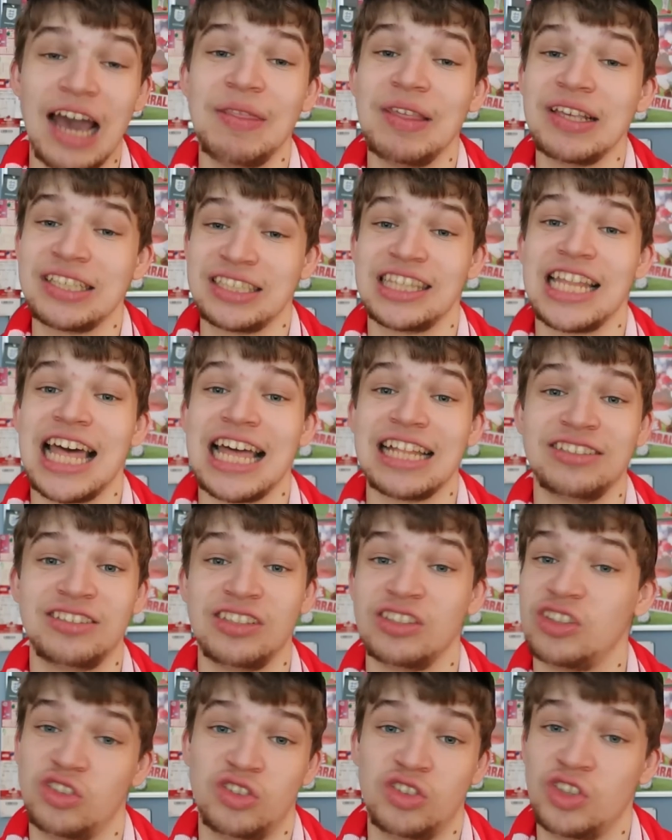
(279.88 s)
and this led
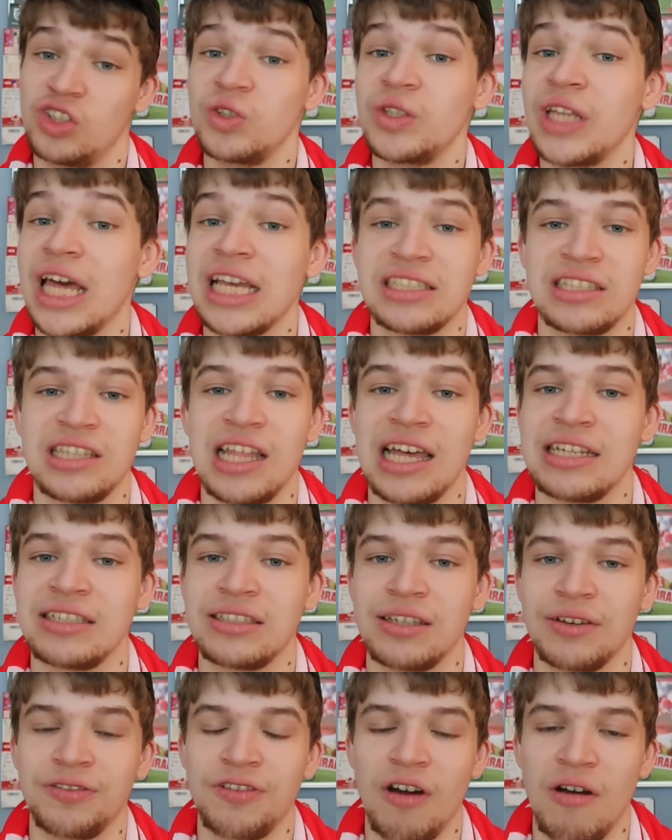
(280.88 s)
to just 2 days
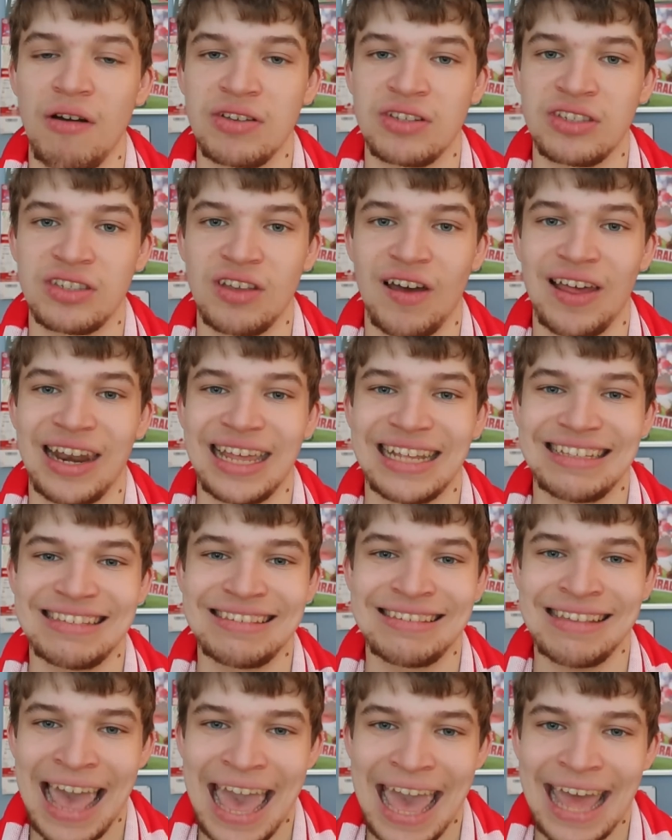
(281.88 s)
later Forest signing
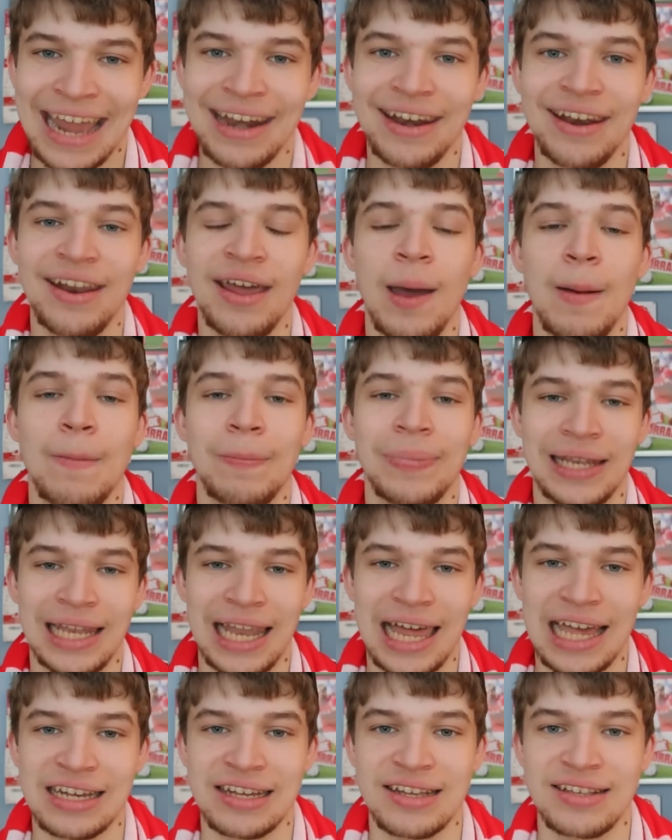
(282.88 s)
10
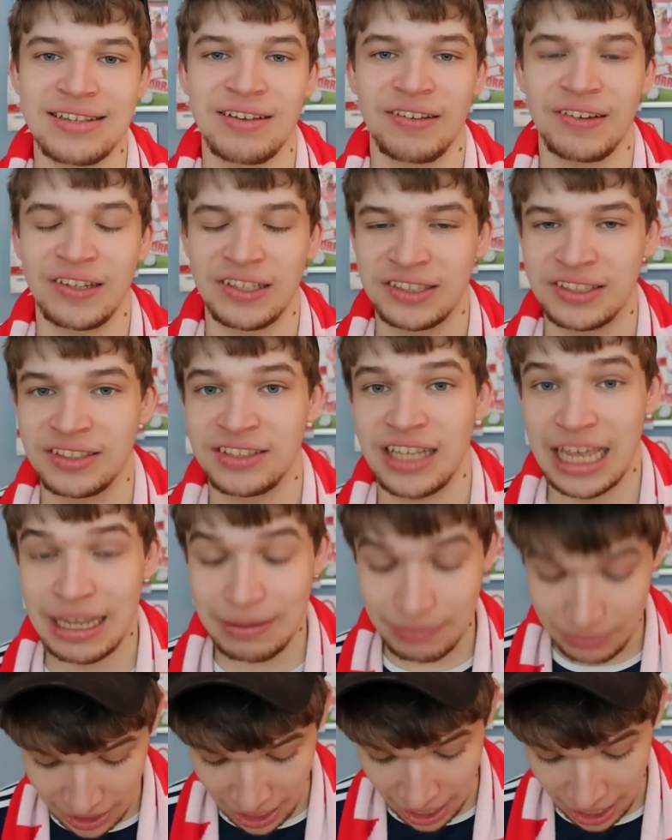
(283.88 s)
players on the same